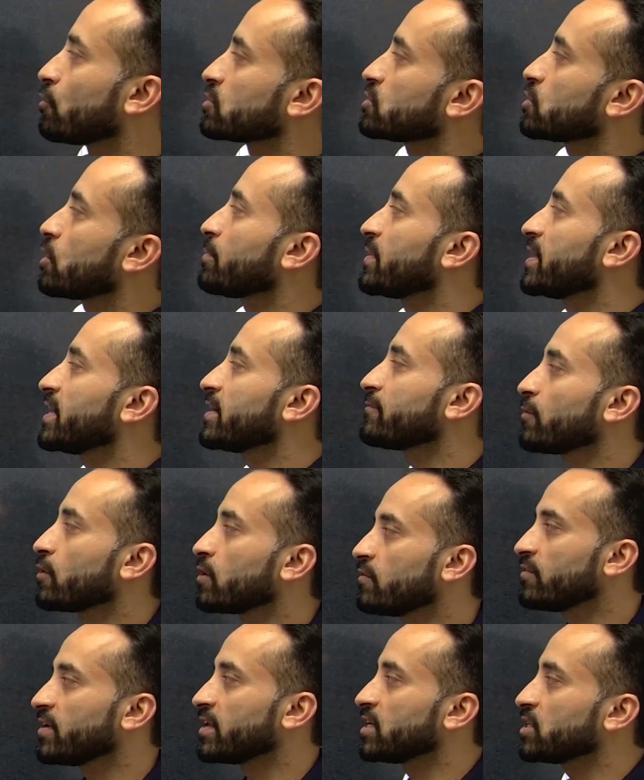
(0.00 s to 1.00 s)
operates for a
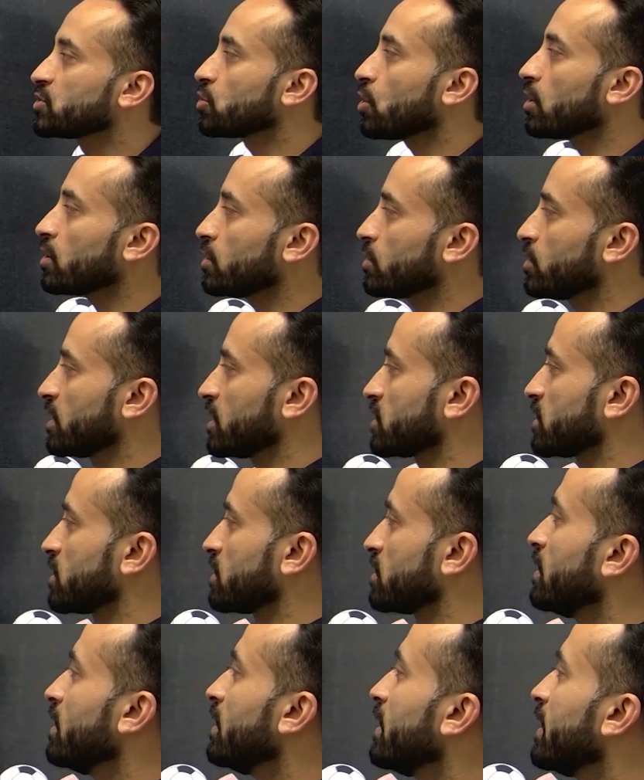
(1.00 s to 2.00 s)
very short duration.
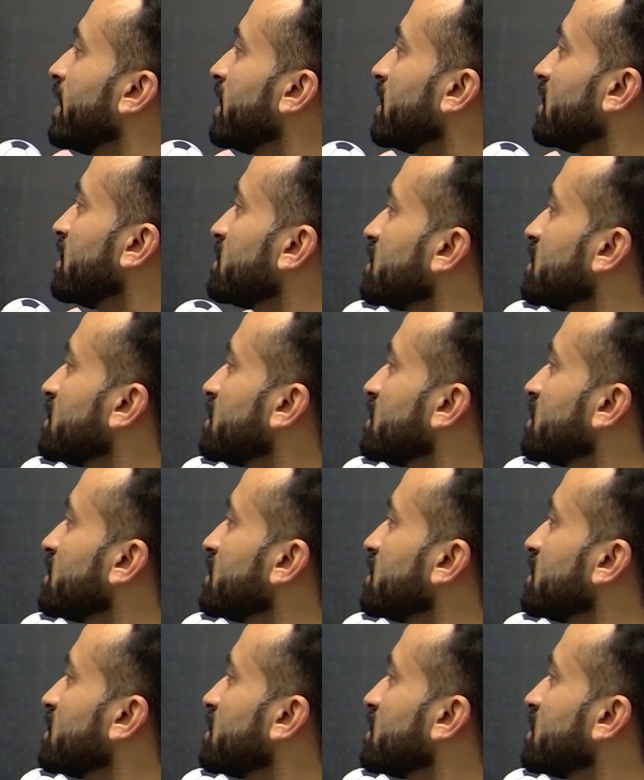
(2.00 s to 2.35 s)
It is